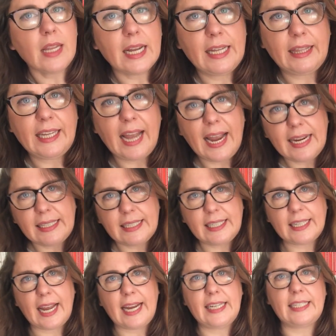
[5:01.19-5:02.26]
In the
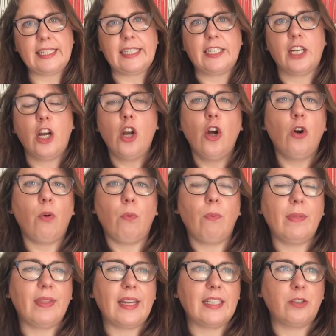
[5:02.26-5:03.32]
1880s,
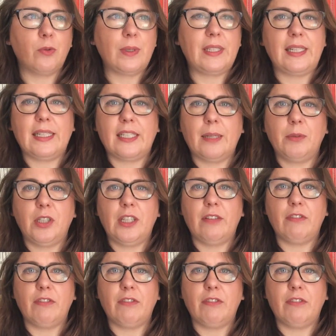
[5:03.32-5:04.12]
there's always the assumption that